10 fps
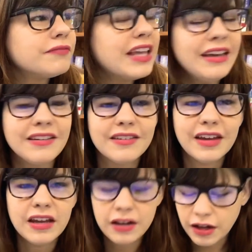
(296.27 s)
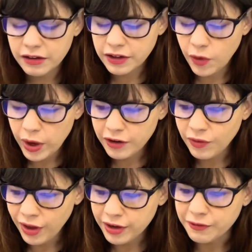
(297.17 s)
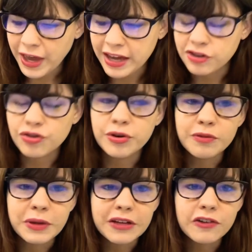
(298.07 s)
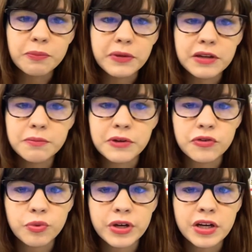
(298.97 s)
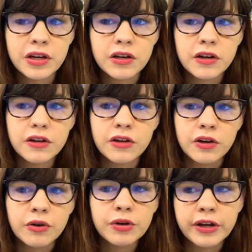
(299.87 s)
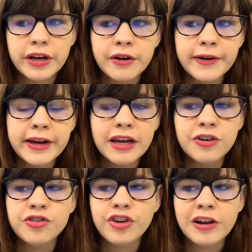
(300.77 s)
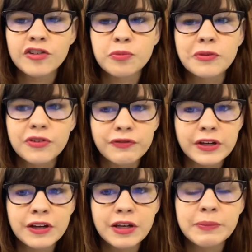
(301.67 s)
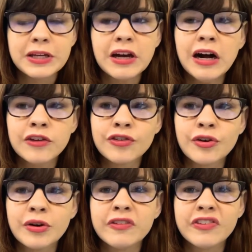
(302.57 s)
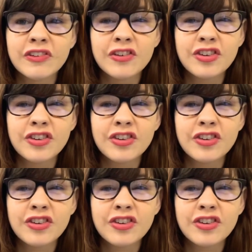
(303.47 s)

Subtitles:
quite a lot of hatred being spit between, Clary and Jace specifically because they're in such